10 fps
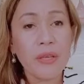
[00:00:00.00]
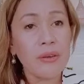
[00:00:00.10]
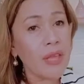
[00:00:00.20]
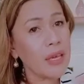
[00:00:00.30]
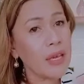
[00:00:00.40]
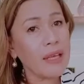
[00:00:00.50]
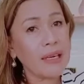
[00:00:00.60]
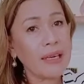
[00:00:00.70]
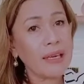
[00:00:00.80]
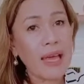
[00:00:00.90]
You're
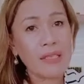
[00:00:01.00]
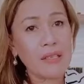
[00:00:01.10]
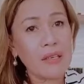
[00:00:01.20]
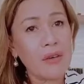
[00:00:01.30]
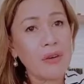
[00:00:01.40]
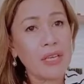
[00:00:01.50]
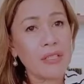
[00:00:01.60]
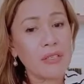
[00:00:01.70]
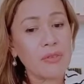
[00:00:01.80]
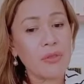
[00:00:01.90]
taking the class as a
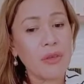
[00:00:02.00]
unit.